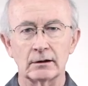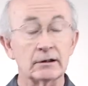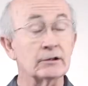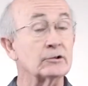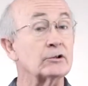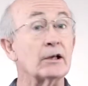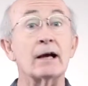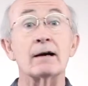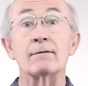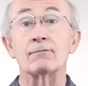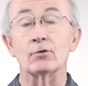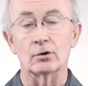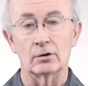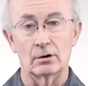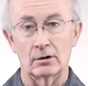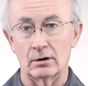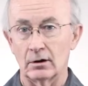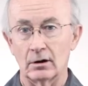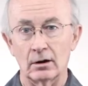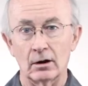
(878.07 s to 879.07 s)
is
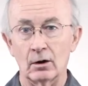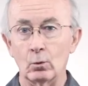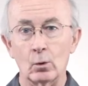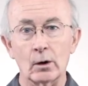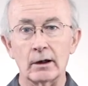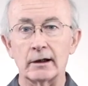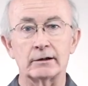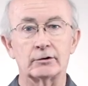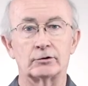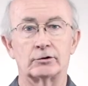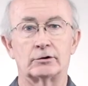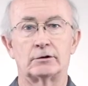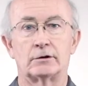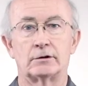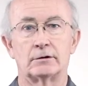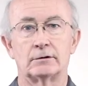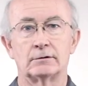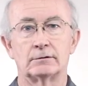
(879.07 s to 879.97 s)
ever a waste.